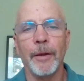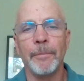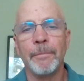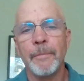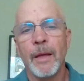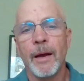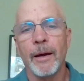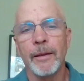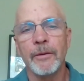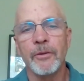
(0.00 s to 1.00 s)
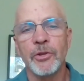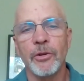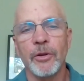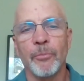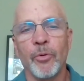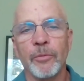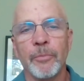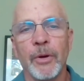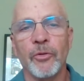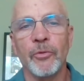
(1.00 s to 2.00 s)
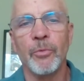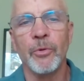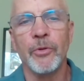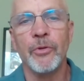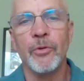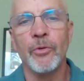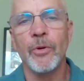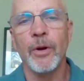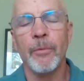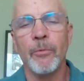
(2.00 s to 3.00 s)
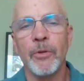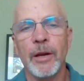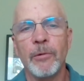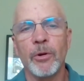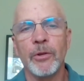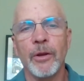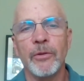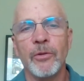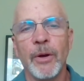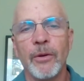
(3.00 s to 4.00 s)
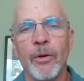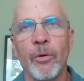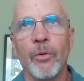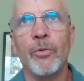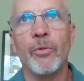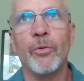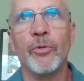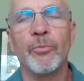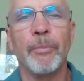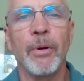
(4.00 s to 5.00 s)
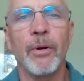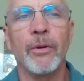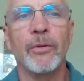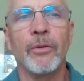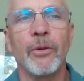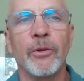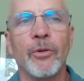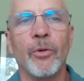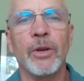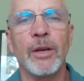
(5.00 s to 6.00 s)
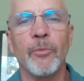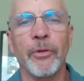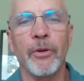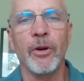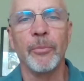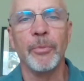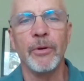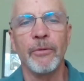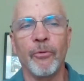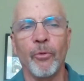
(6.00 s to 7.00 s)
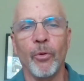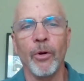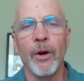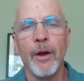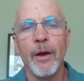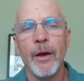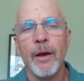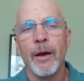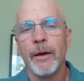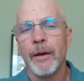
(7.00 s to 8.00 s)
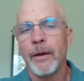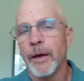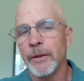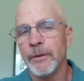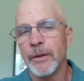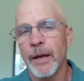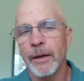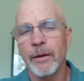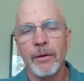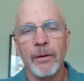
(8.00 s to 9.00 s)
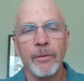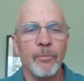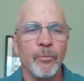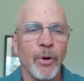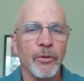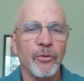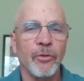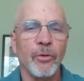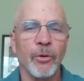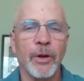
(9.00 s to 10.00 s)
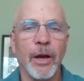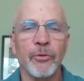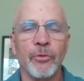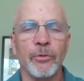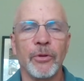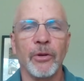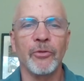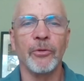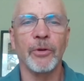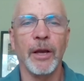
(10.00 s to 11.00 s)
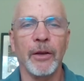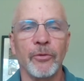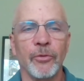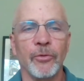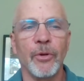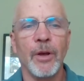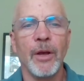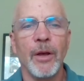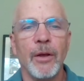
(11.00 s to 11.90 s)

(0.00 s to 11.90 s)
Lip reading: Ken. I'd like to share an important message with you and with anyone that you may know who is preparing to undergo chemotherapy for head and neck, breast, or gastrointestinal cancers.